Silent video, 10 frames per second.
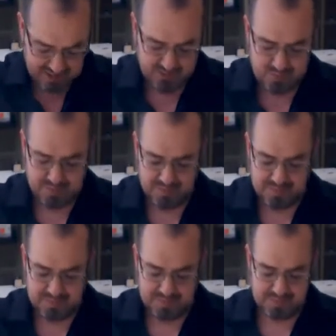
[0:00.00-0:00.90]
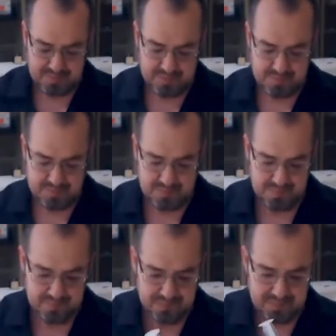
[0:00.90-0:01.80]

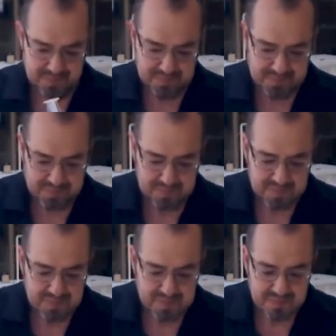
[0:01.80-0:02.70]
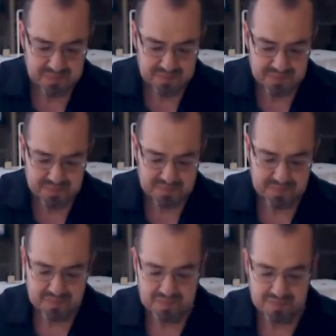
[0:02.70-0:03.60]

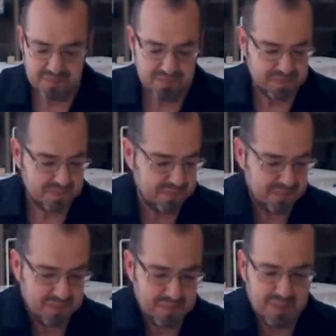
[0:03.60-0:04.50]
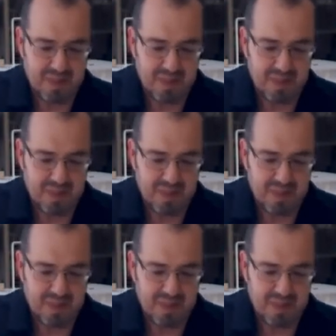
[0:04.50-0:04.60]
Nobody speaks.